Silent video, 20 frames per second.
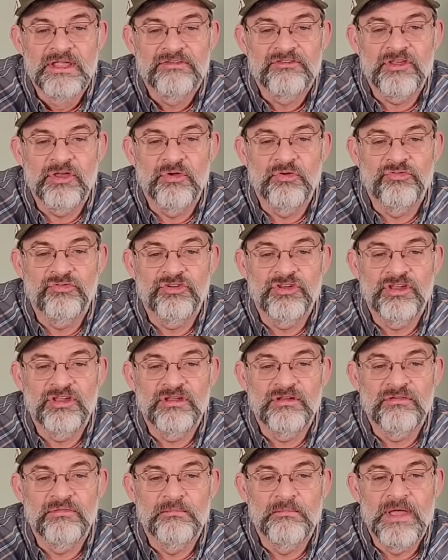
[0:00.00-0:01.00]
So
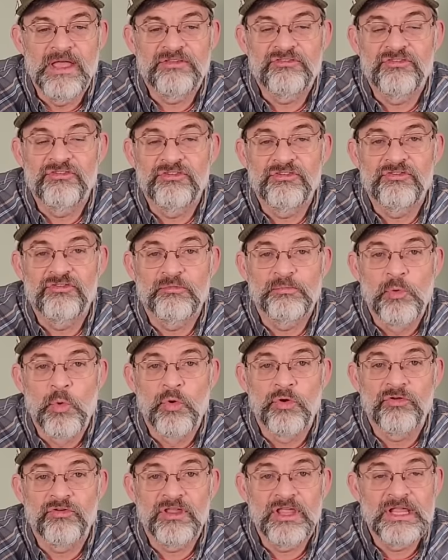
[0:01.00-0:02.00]
she messaged the
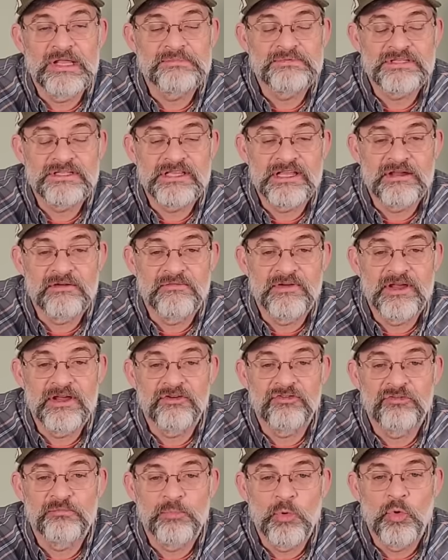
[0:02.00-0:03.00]
support team, said they're
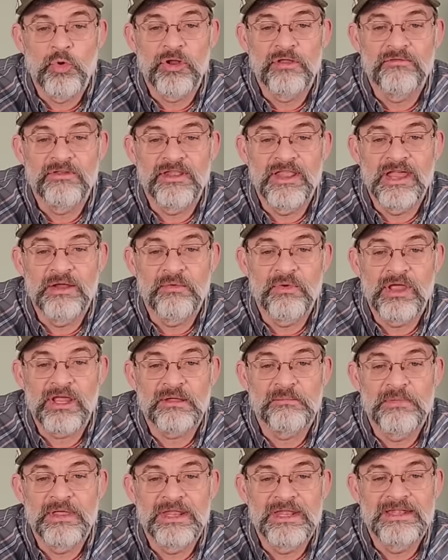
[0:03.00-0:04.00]
very supportive, and they
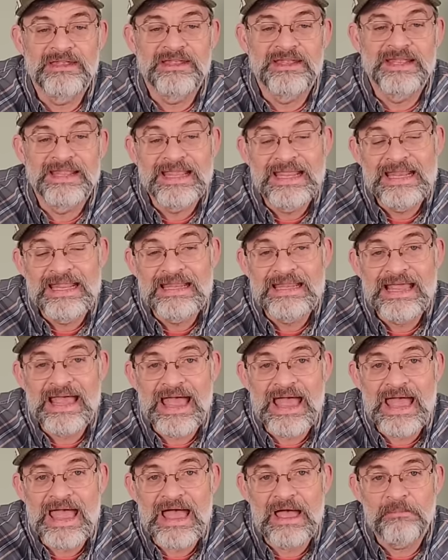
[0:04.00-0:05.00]
recommended deleting the
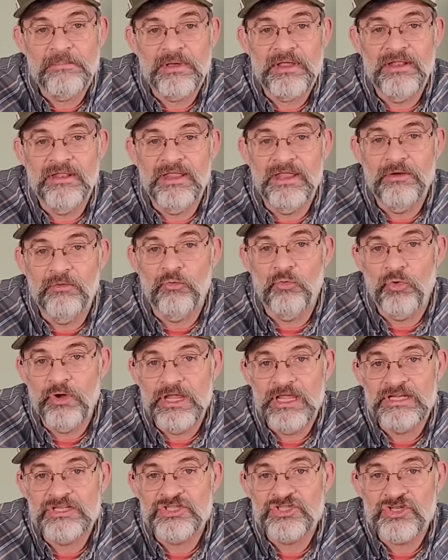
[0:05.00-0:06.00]
app and then
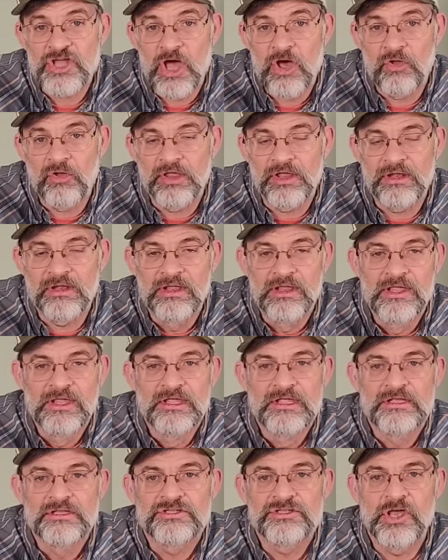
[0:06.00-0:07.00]
reinstalling.
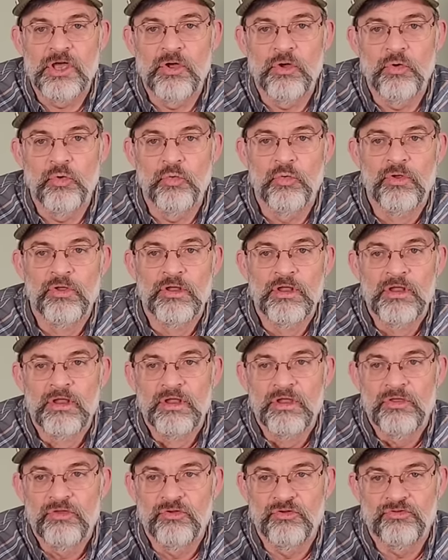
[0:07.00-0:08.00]
So
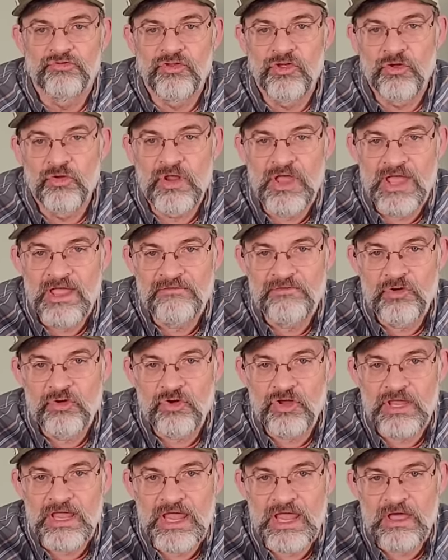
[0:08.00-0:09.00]
you're still going to have your
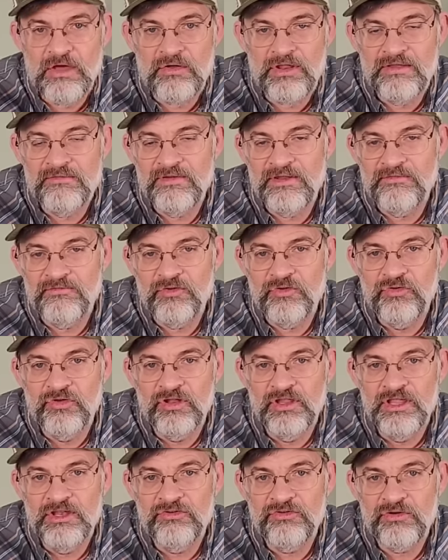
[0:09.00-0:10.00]
account even if you
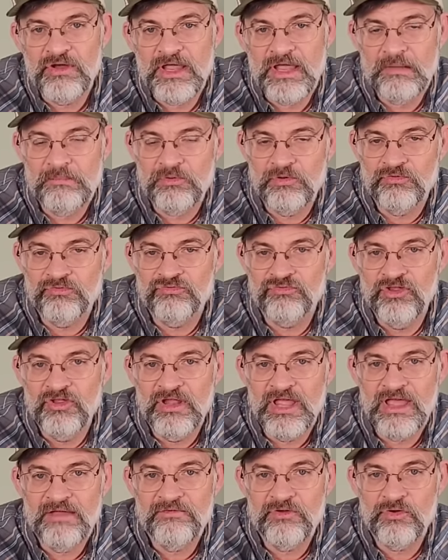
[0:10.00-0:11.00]
delete your app you'll still
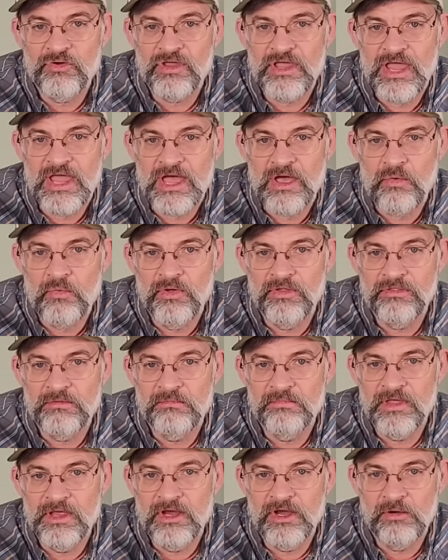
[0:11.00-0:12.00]
have your account with
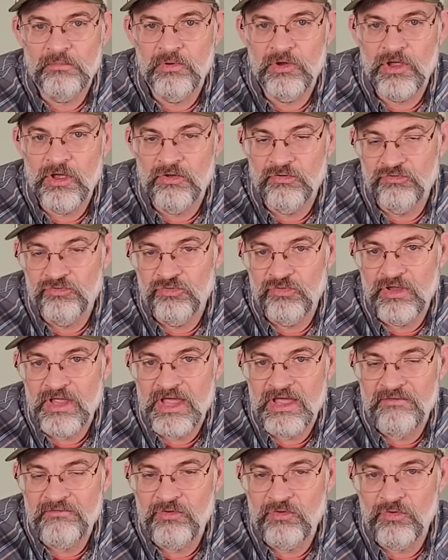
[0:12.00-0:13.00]
them there because you'll
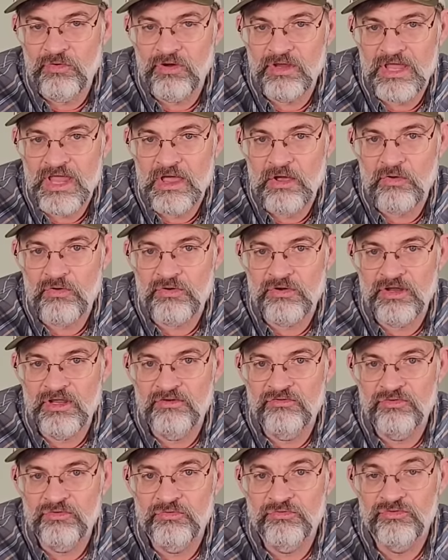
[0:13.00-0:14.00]
have your account
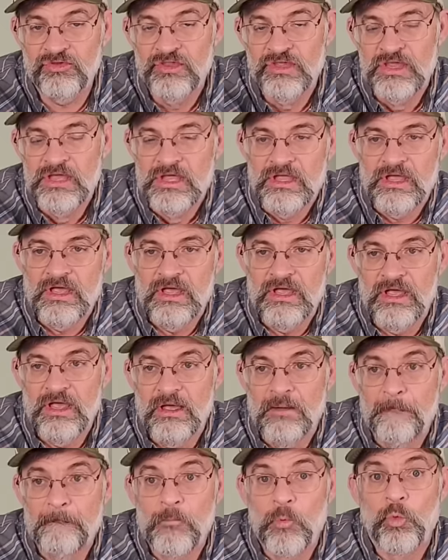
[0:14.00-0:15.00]
credentials
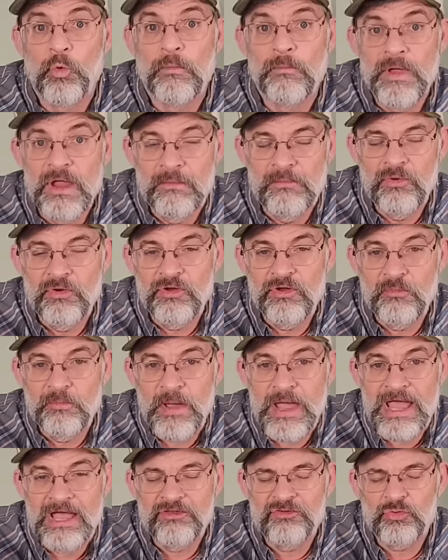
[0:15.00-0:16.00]
uh, remember your
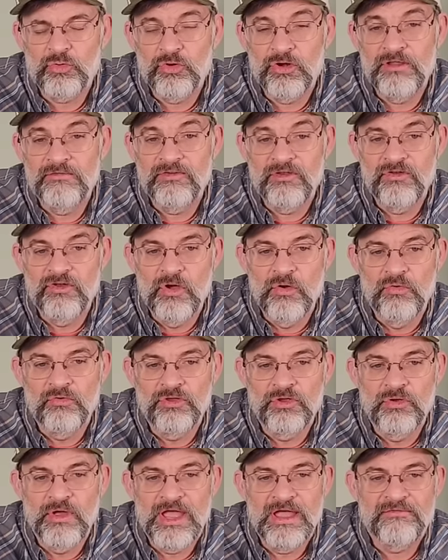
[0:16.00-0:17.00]
password if you don't
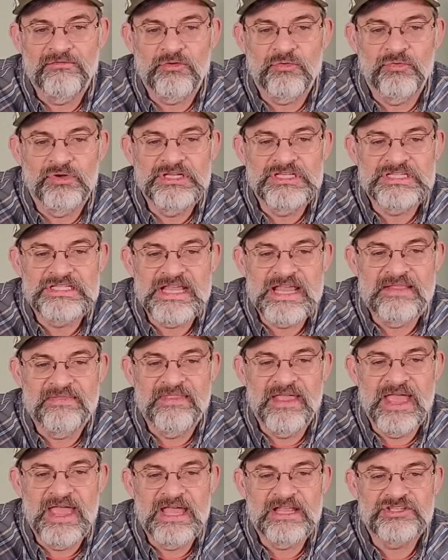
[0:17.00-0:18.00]
you'll have to reset
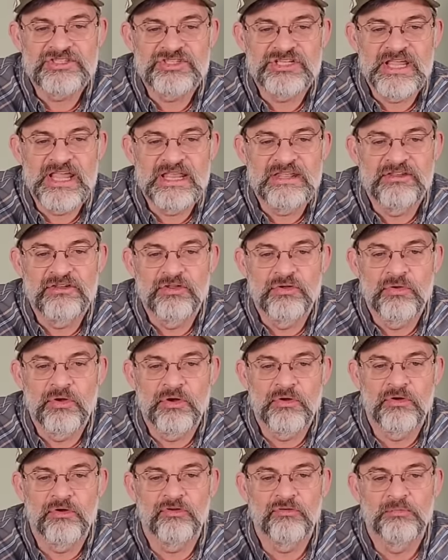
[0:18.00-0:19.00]
that she had to do
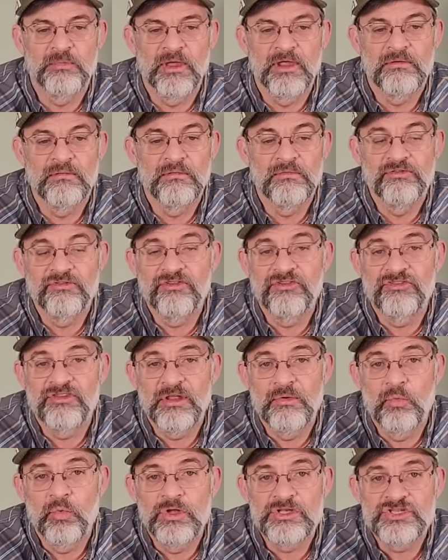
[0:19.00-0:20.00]
hers but she
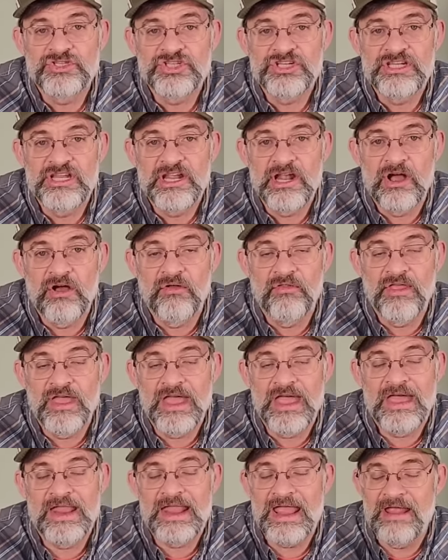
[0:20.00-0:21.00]
said once she did all
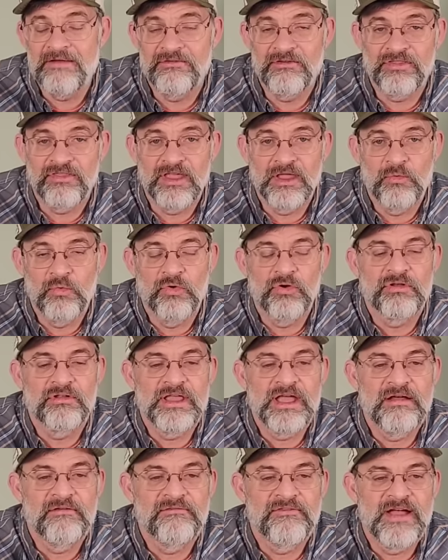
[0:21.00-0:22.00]
that everything worked
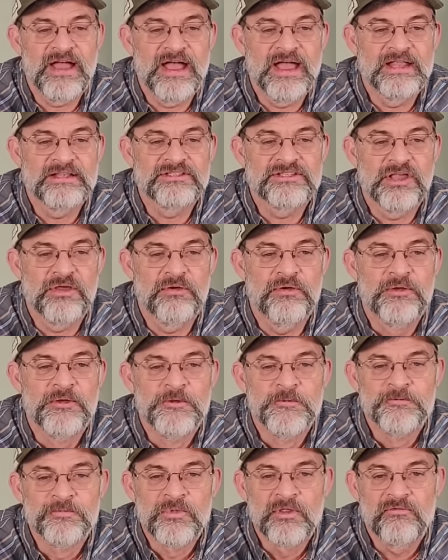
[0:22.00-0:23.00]
out fine so
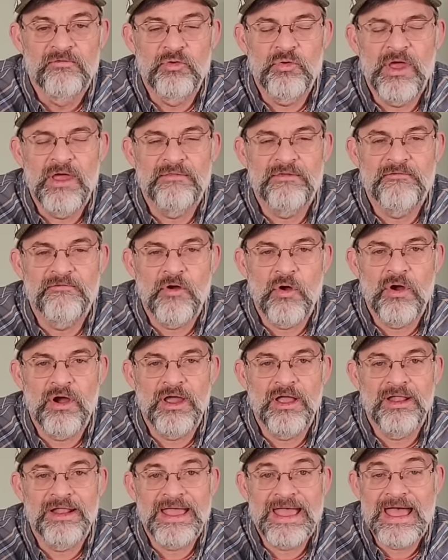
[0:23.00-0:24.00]
if you have the far
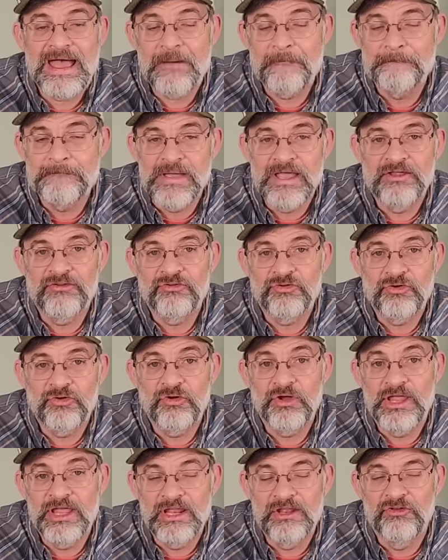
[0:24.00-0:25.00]
out app make
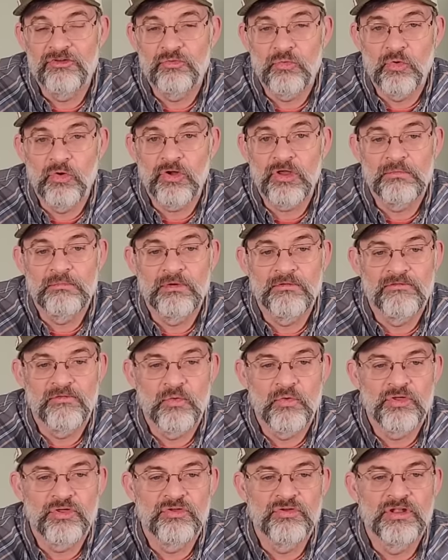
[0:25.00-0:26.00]
sure it is working
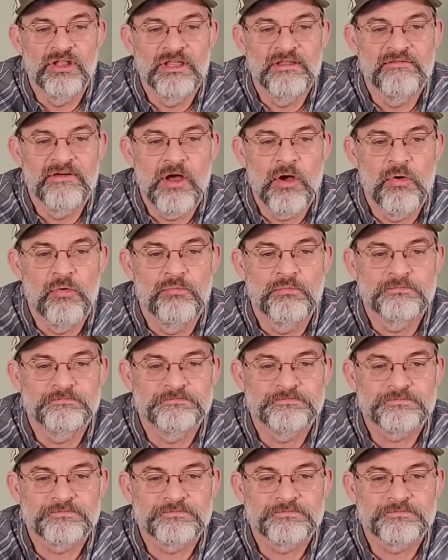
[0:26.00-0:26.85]
before you leave home